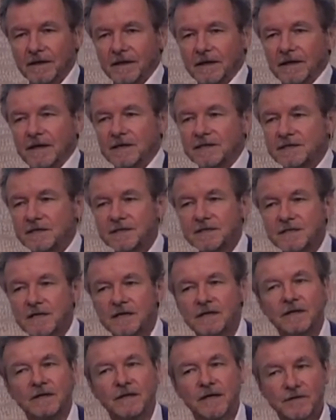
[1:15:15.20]
And since
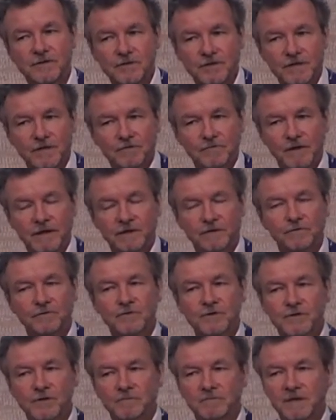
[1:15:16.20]
architecture is quite
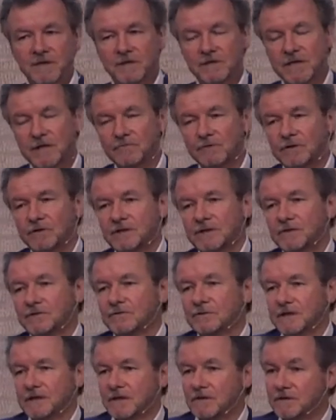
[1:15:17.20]
crucial, because I wanted
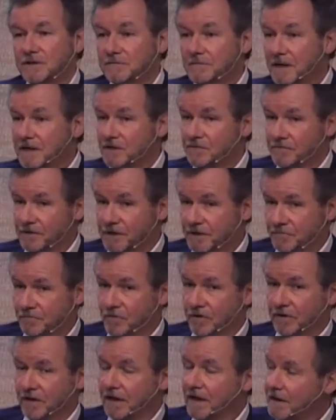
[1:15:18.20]
to deal as much with
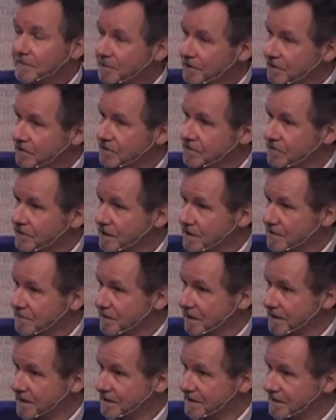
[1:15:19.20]
what happened to these
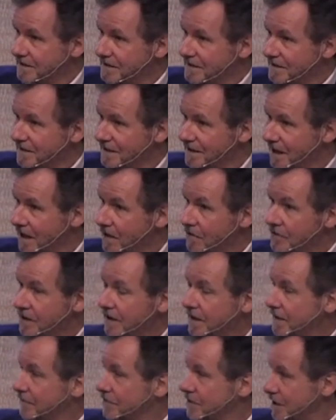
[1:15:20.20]
places and how they
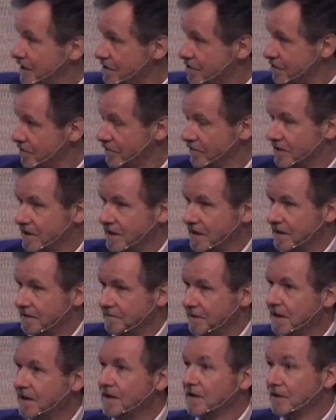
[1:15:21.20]
have changed over
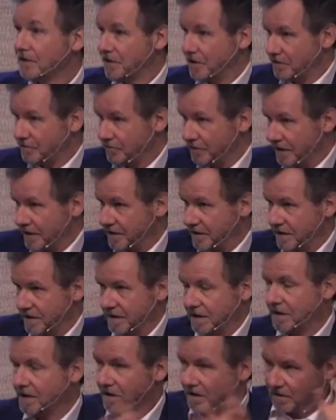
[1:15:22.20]
time, than with
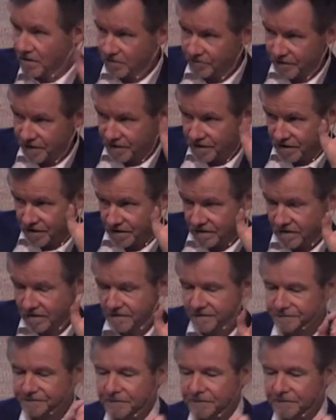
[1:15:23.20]
the original